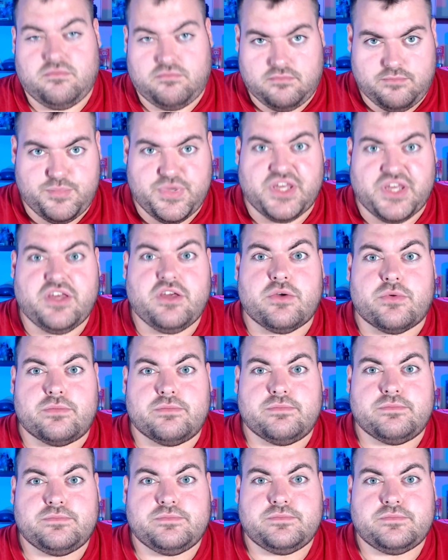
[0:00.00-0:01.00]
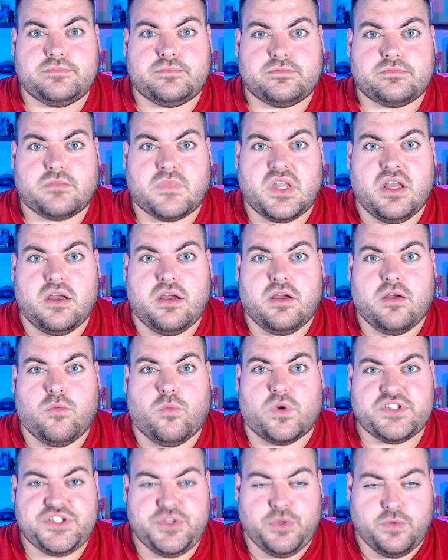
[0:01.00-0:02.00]
Be you.
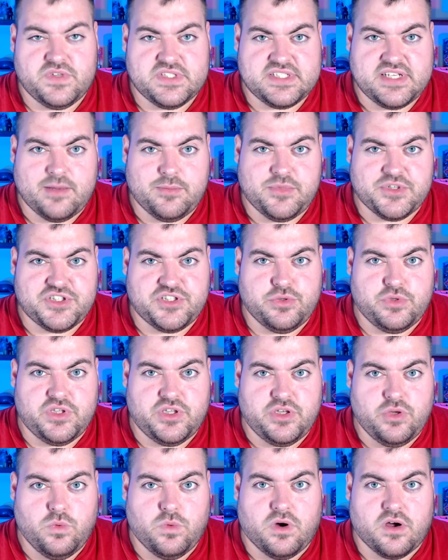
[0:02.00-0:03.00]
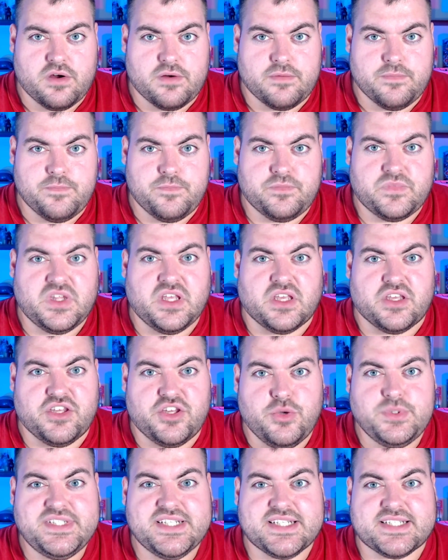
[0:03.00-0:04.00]
Once you've established who you are, you
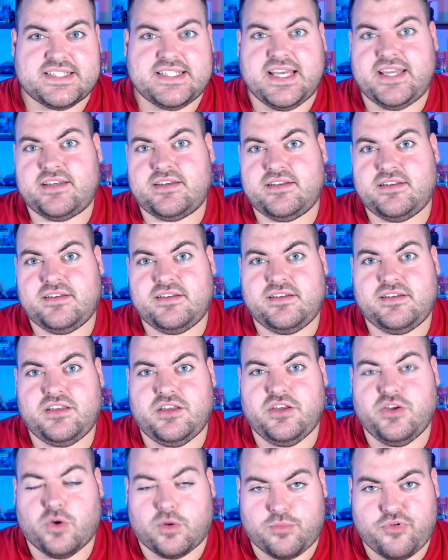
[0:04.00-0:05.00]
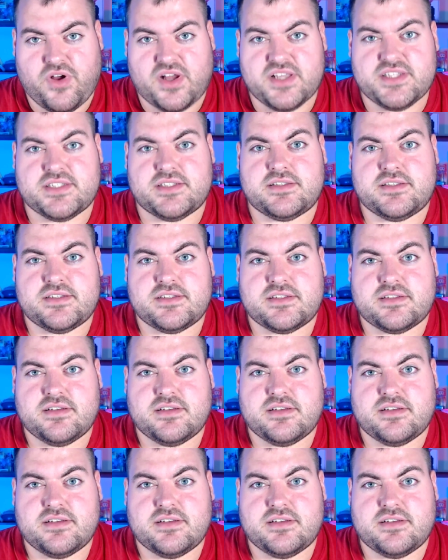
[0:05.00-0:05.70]
dictate your presence.